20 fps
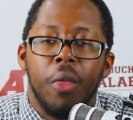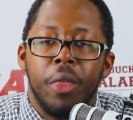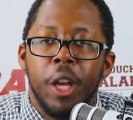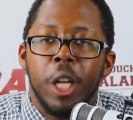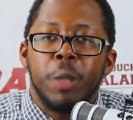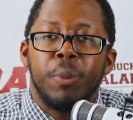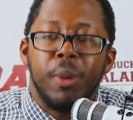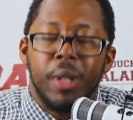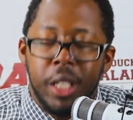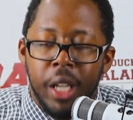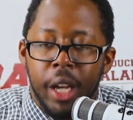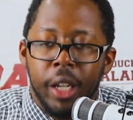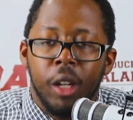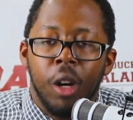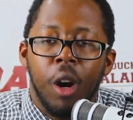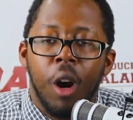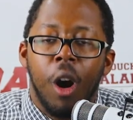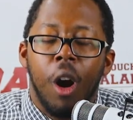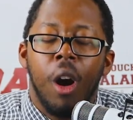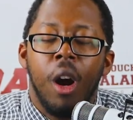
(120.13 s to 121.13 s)
this
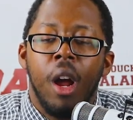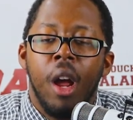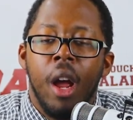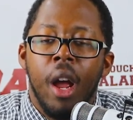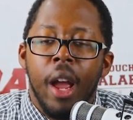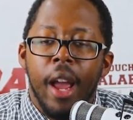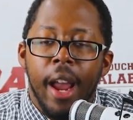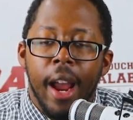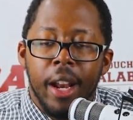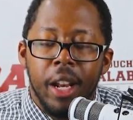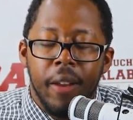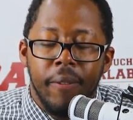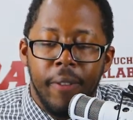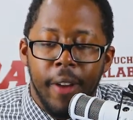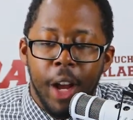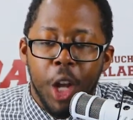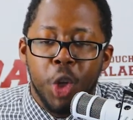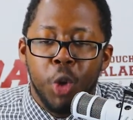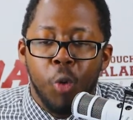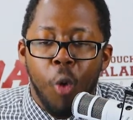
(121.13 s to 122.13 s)
particular
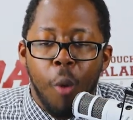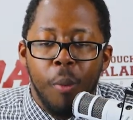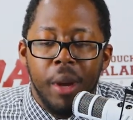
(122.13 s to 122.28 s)
individual